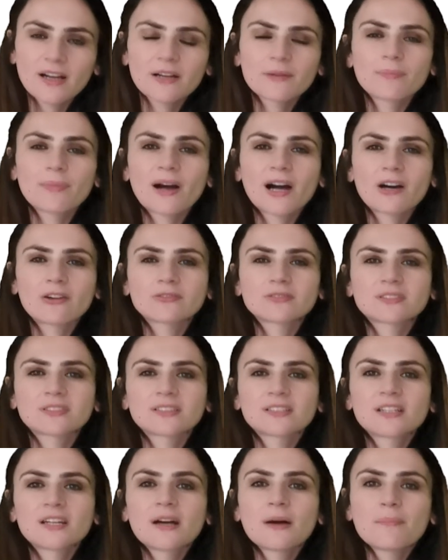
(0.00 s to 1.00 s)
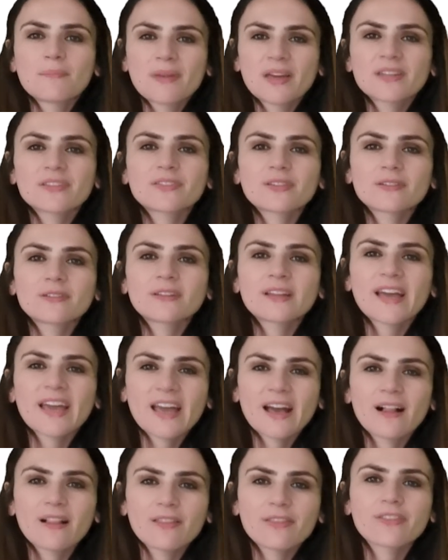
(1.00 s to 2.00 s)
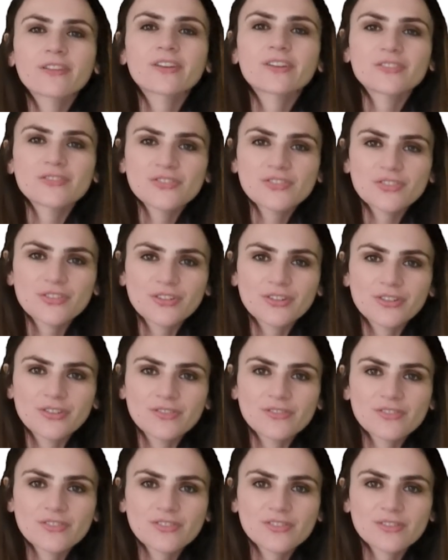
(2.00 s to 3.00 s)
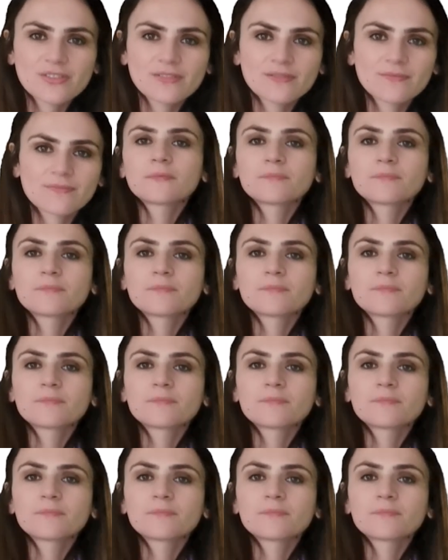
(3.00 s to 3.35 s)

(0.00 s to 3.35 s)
about mental health concerns.